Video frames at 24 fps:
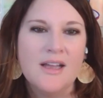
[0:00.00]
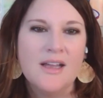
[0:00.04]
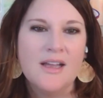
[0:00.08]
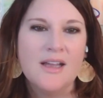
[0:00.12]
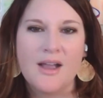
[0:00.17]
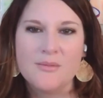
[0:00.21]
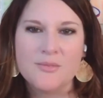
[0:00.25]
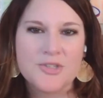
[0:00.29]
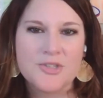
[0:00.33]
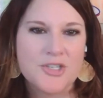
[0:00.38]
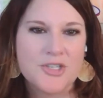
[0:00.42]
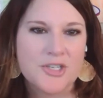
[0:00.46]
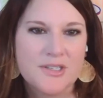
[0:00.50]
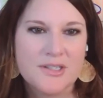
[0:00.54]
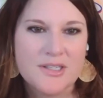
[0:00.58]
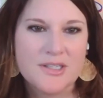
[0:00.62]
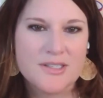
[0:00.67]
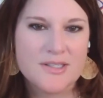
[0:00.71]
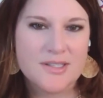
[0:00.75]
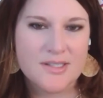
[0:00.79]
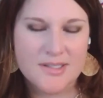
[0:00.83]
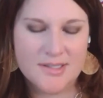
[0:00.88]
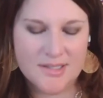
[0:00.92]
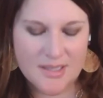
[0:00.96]
I'm sure
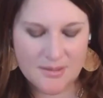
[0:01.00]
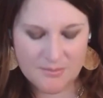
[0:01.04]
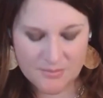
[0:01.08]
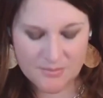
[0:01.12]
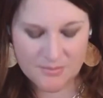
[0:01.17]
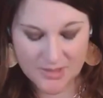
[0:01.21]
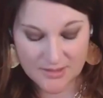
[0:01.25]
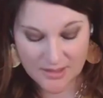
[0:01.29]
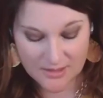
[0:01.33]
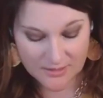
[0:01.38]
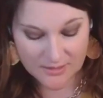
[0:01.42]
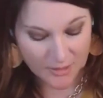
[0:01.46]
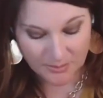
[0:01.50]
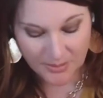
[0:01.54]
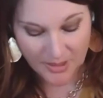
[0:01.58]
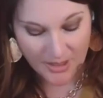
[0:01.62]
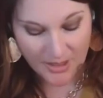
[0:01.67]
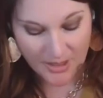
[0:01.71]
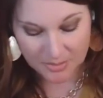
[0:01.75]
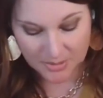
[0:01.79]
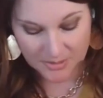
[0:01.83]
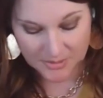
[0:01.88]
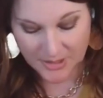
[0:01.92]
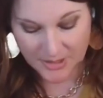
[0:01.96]
this is something that they're
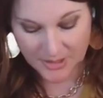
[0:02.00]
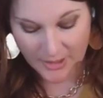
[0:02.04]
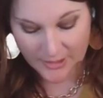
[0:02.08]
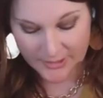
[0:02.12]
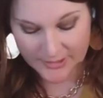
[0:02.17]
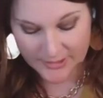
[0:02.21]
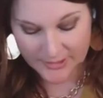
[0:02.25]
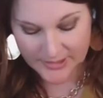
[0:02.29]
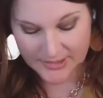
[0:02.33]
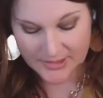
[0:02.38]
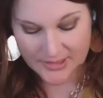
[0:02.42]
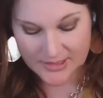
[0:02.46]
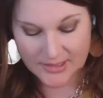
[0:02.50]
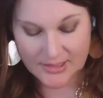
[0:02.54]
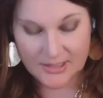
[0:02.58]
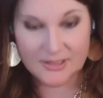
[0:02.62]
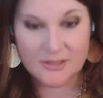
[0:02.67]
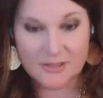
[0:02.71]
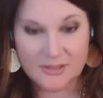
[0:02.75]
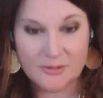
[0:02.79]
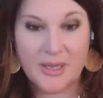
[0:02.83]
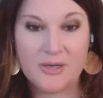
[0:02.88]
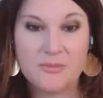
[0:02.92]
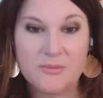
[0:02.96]
probably already thinking
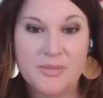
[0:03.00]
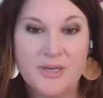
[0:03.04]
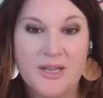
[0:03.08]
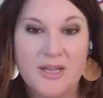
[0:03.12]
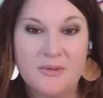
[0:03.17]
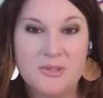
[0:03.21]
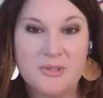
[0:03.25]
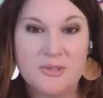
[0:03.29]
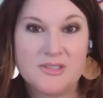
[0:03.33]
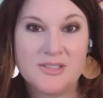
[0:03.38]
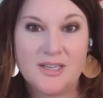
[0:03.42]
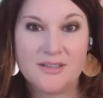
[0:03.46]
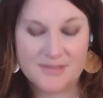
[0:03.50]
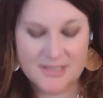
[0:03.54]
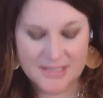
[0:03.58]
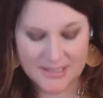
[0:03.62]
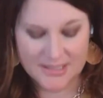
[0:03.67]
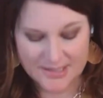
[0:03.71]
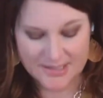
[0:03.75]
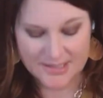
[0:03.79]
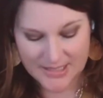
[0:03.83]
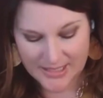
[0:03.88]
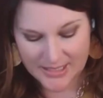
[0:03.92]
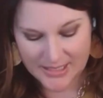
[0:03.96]
about, but I would love to
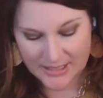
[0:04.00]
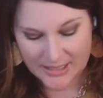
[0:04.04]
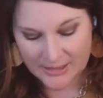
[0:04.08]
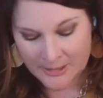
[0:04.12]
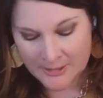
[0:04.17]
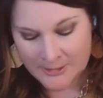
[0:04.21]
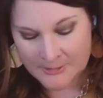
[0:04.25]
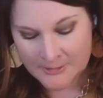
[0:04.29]
see it.